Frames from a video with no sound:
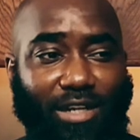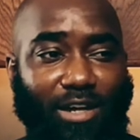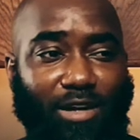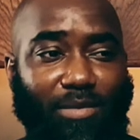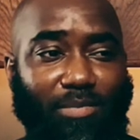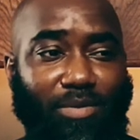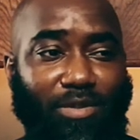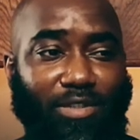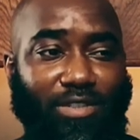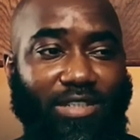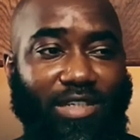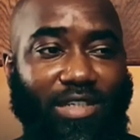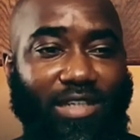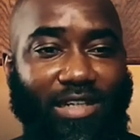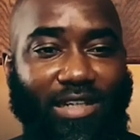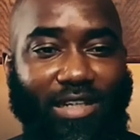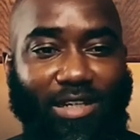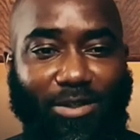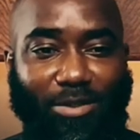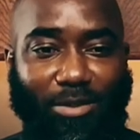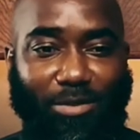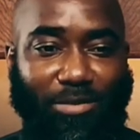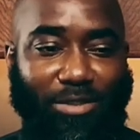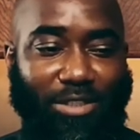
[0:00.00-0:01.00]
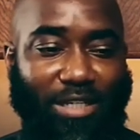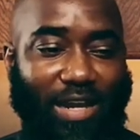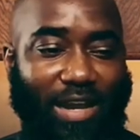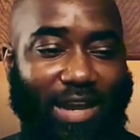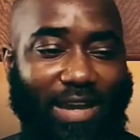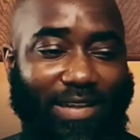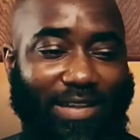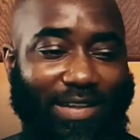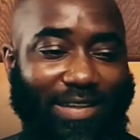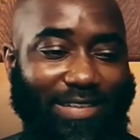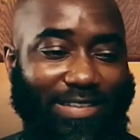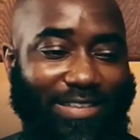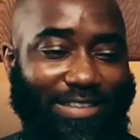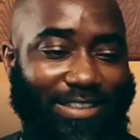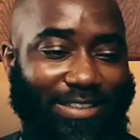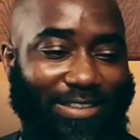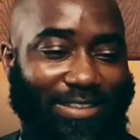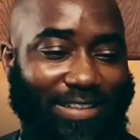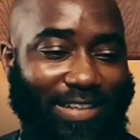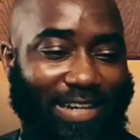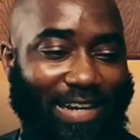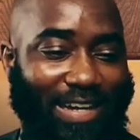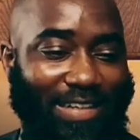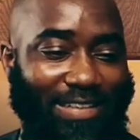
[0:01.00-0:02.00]
I'll post it in the group chat so
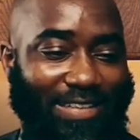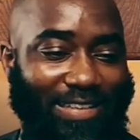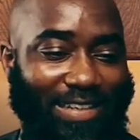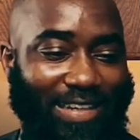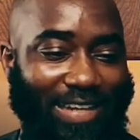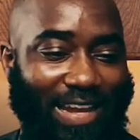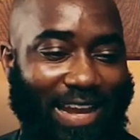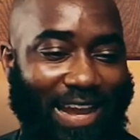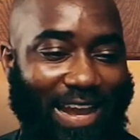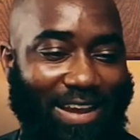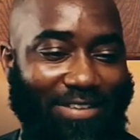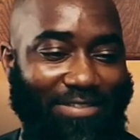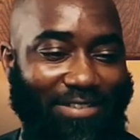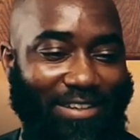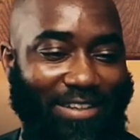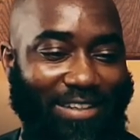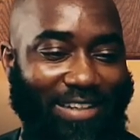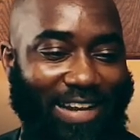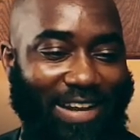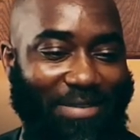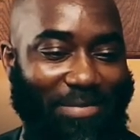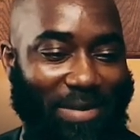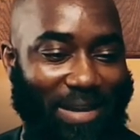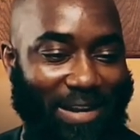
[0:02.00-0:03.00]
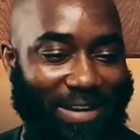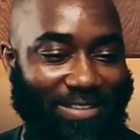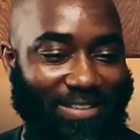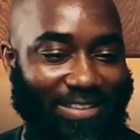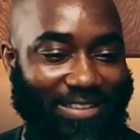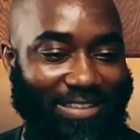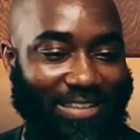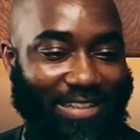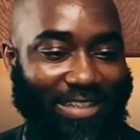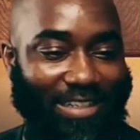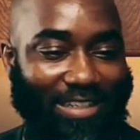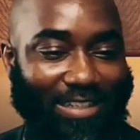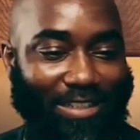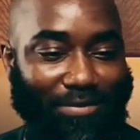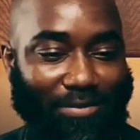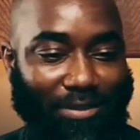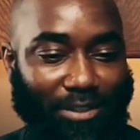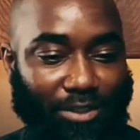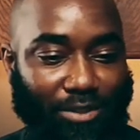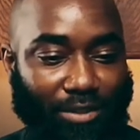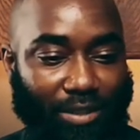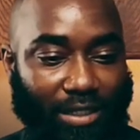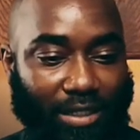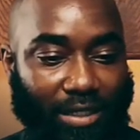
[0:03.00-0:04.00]
you guys can have it. I'm not gonna send it
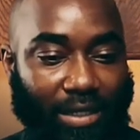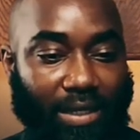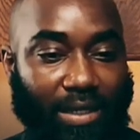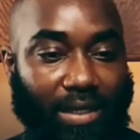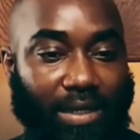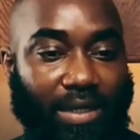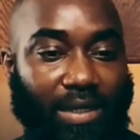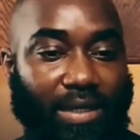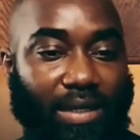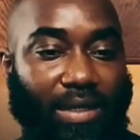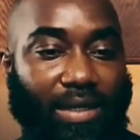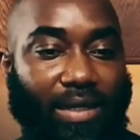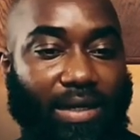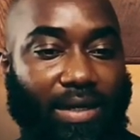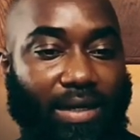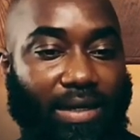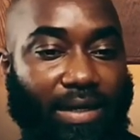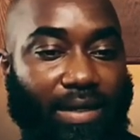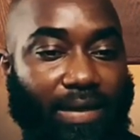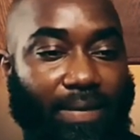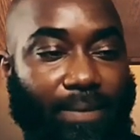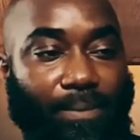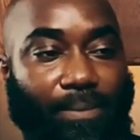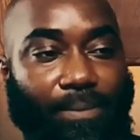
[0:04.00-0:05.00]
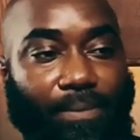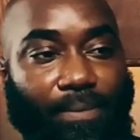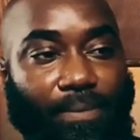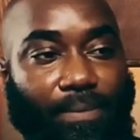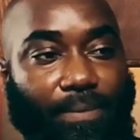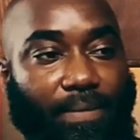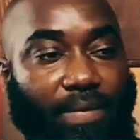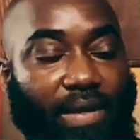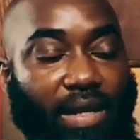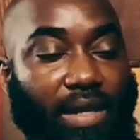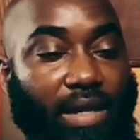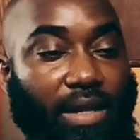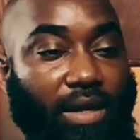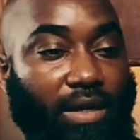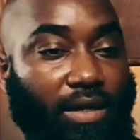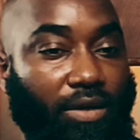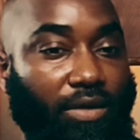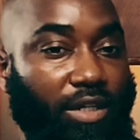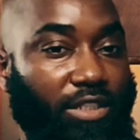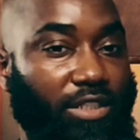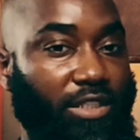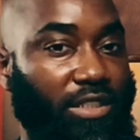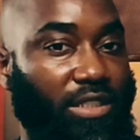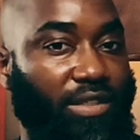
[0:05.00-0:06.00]
individually. Any other
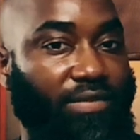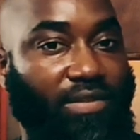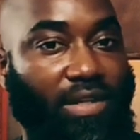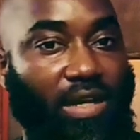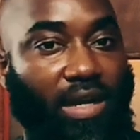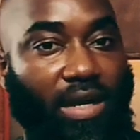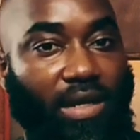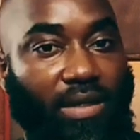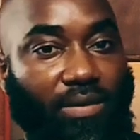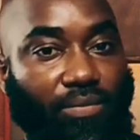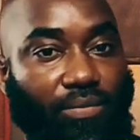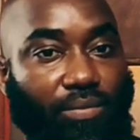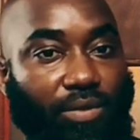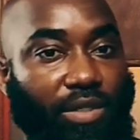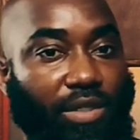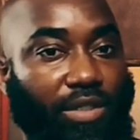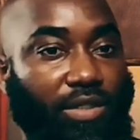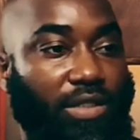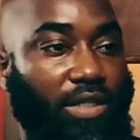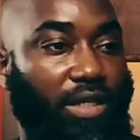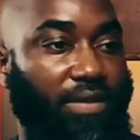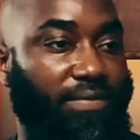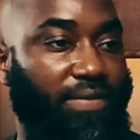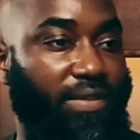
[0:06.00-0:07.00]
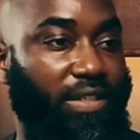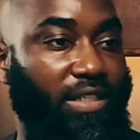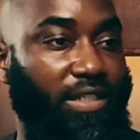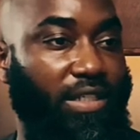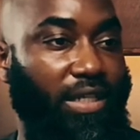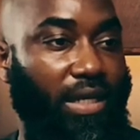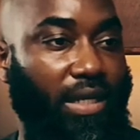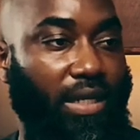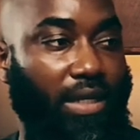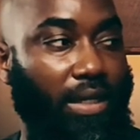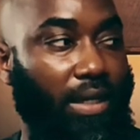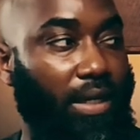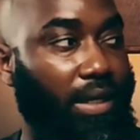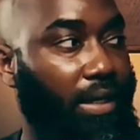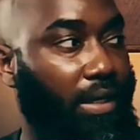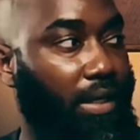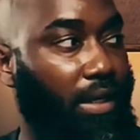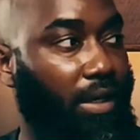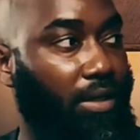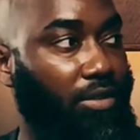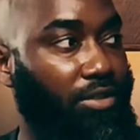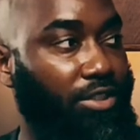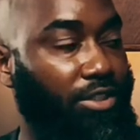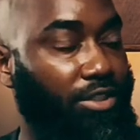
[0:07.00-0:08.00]
question? If not, we done for the day, and
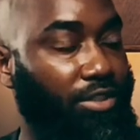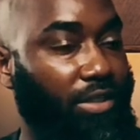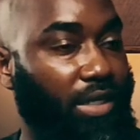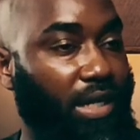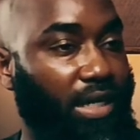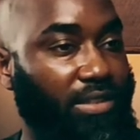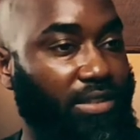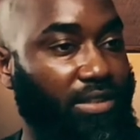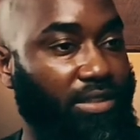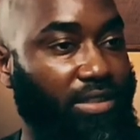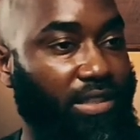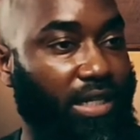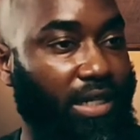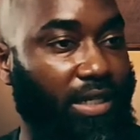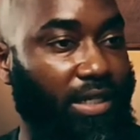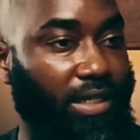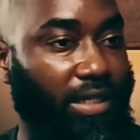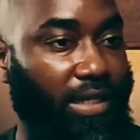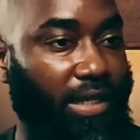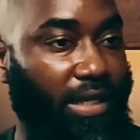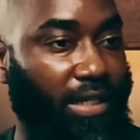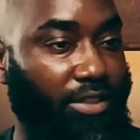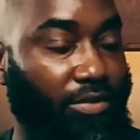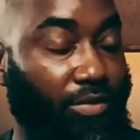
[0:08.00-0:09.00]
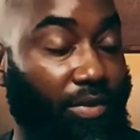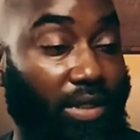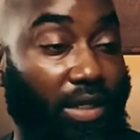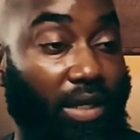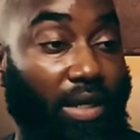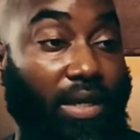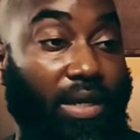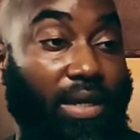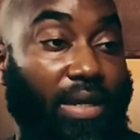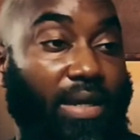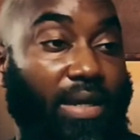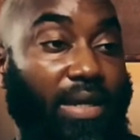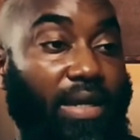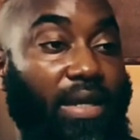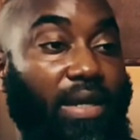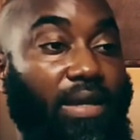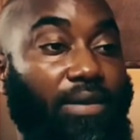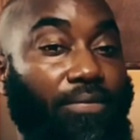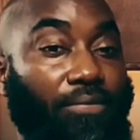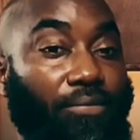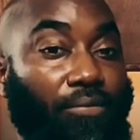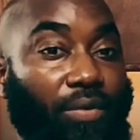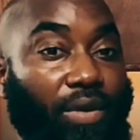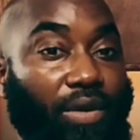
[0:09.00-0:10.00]
I'll see you guys on Saturday next week.
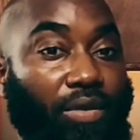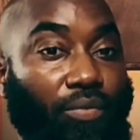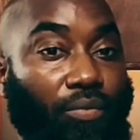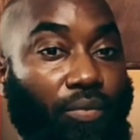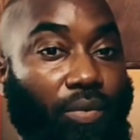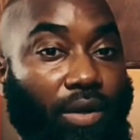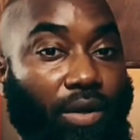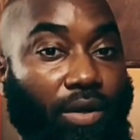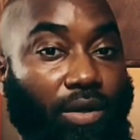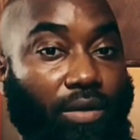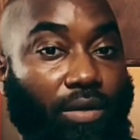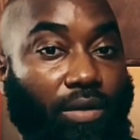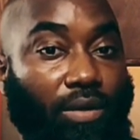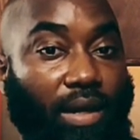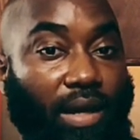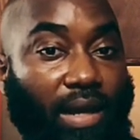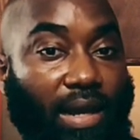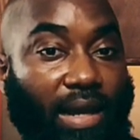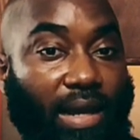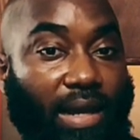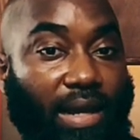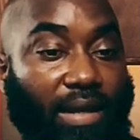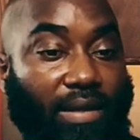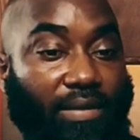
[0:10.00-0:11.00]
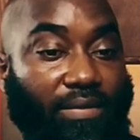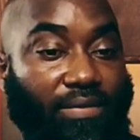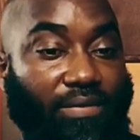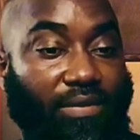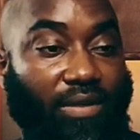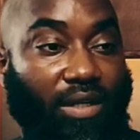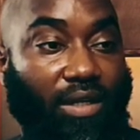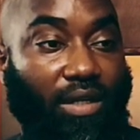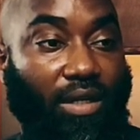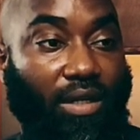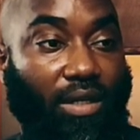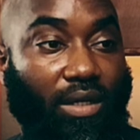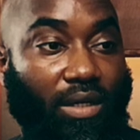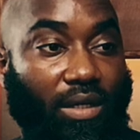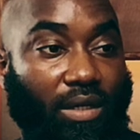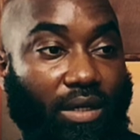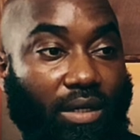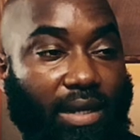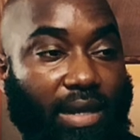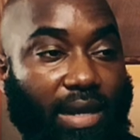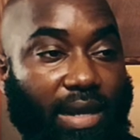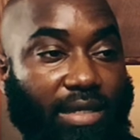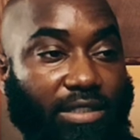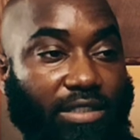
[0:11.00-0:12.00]
If we will have
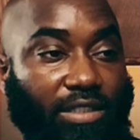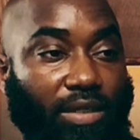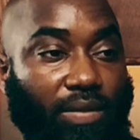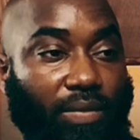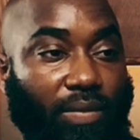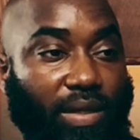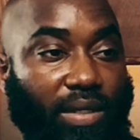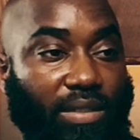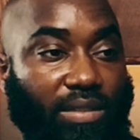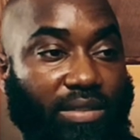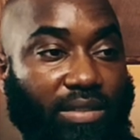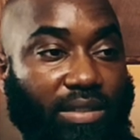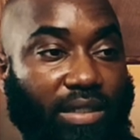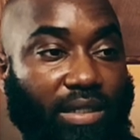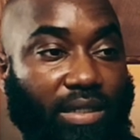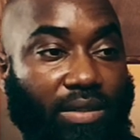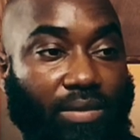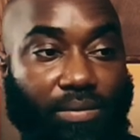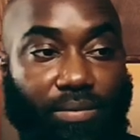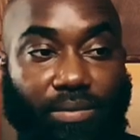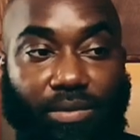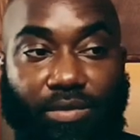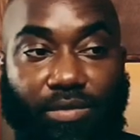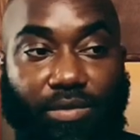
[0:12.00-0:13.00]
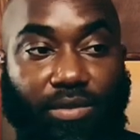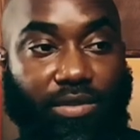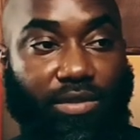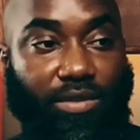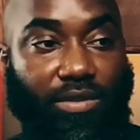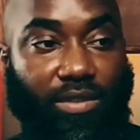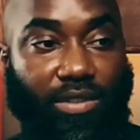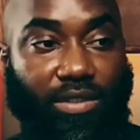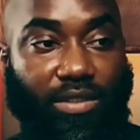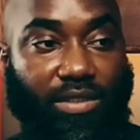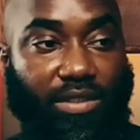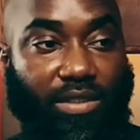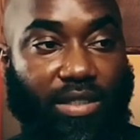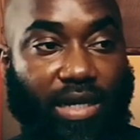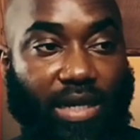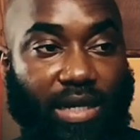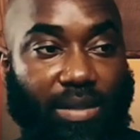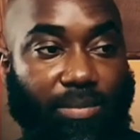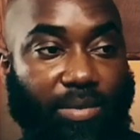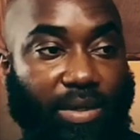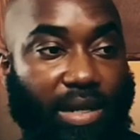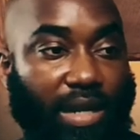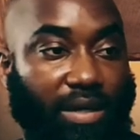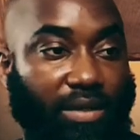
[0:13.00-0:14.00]
class on Wednesday, we will
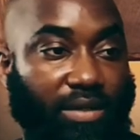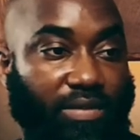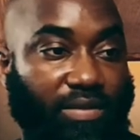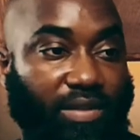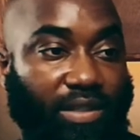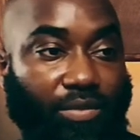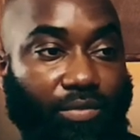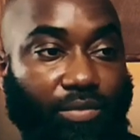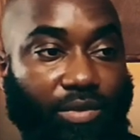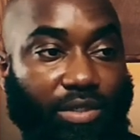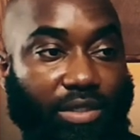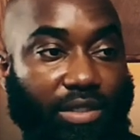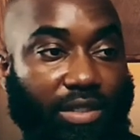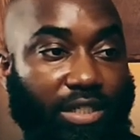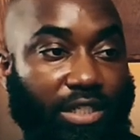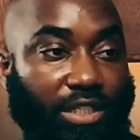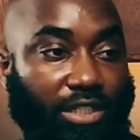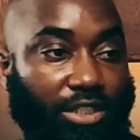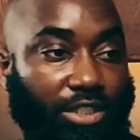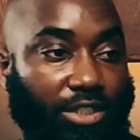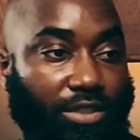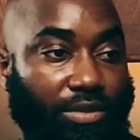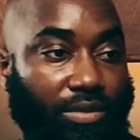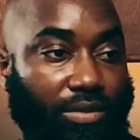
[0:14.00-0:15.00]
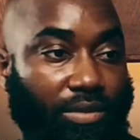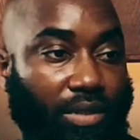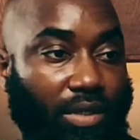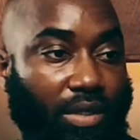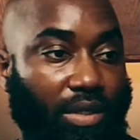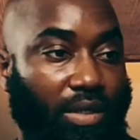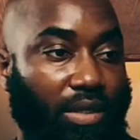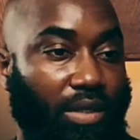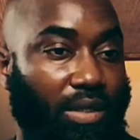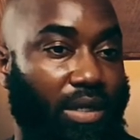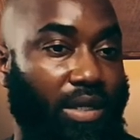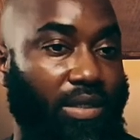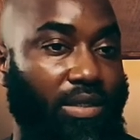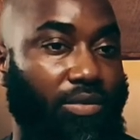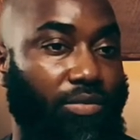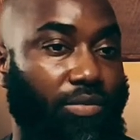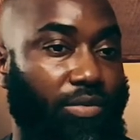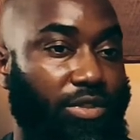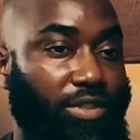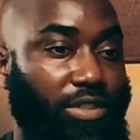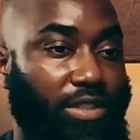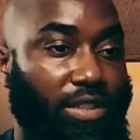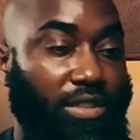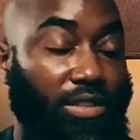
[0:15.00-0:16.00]
decide, but I don't think we need to. I think
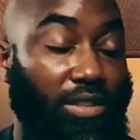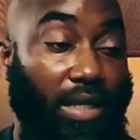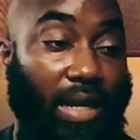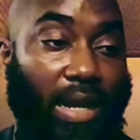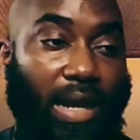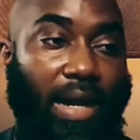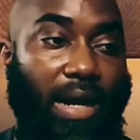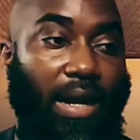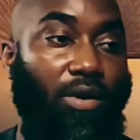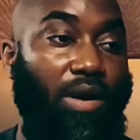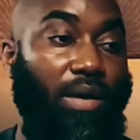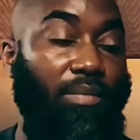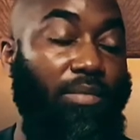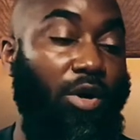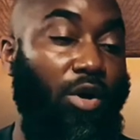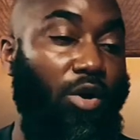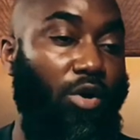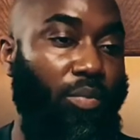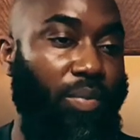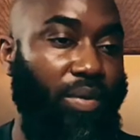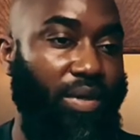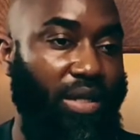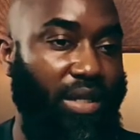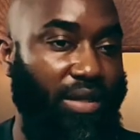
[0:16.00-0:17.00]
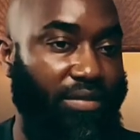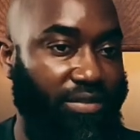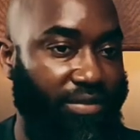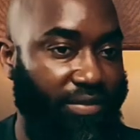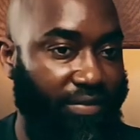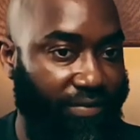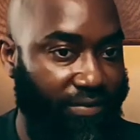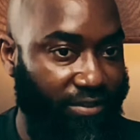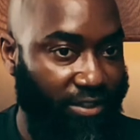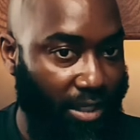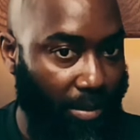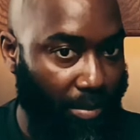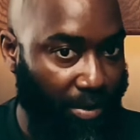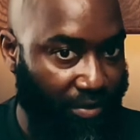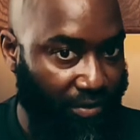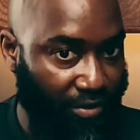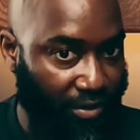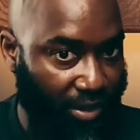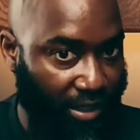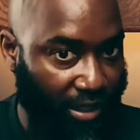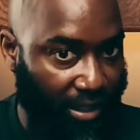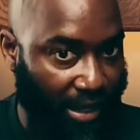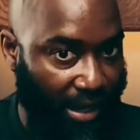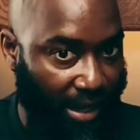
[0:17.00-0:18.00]
we're just. Oh, I'm hoping if some of you
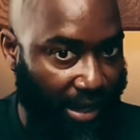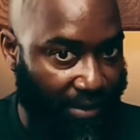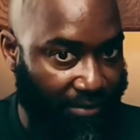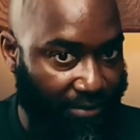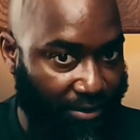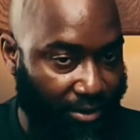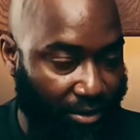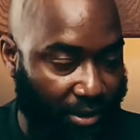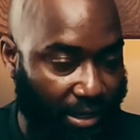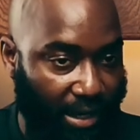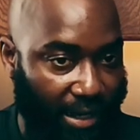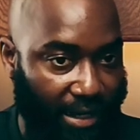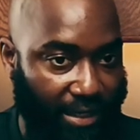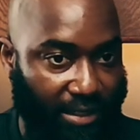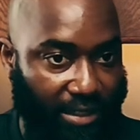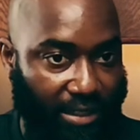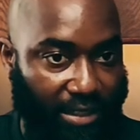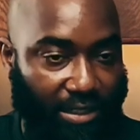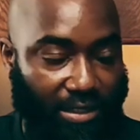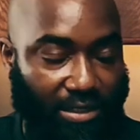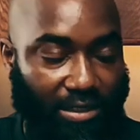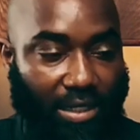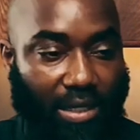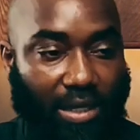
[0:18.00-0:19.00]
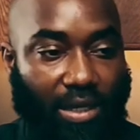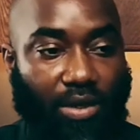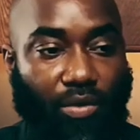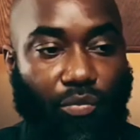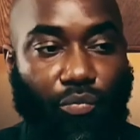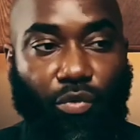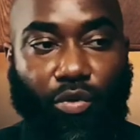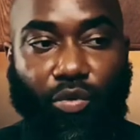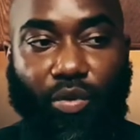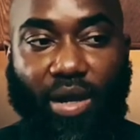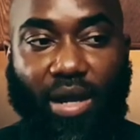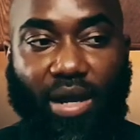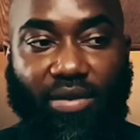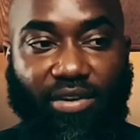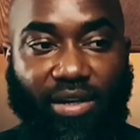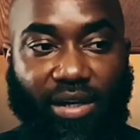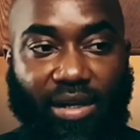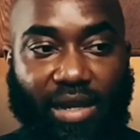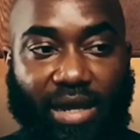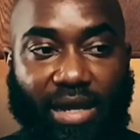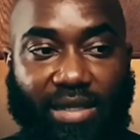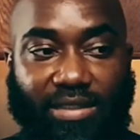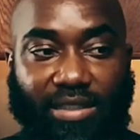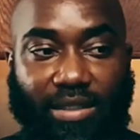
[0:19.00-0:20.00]
can have your IDs, we will have a
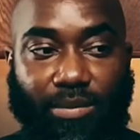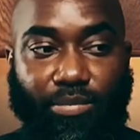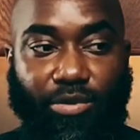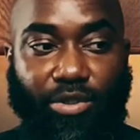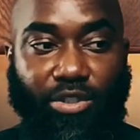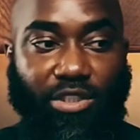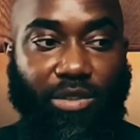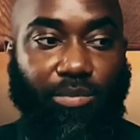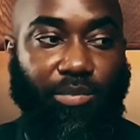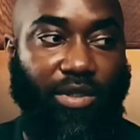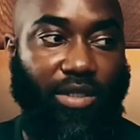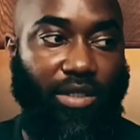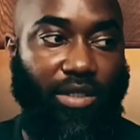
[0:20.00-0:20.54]
class in person.